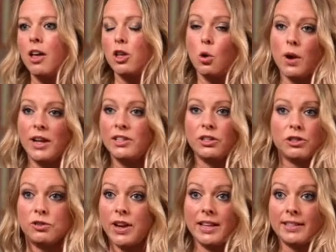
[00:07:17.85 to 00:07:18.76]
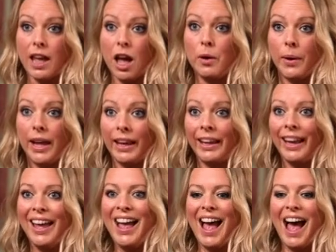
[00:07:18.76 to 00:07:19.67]
your industry is going
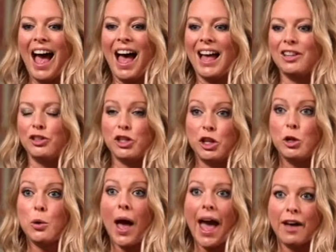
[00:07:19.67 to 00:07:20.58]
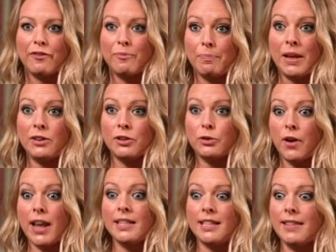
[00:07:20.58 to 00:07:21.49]
and you haven't been
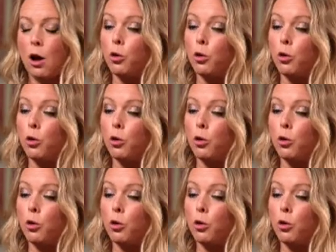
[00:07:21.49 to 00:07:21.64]
trained in that,